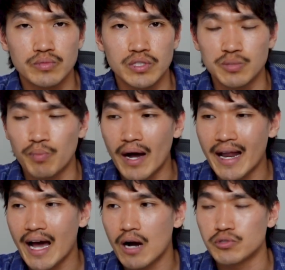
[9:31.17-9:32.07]
Despite
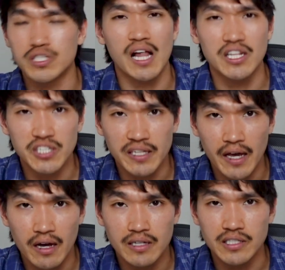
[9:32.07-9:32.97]
how challenging
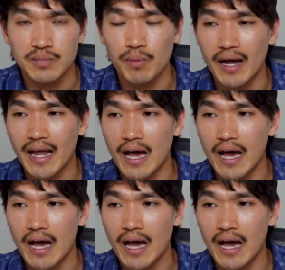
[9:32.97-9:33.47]
they are, despite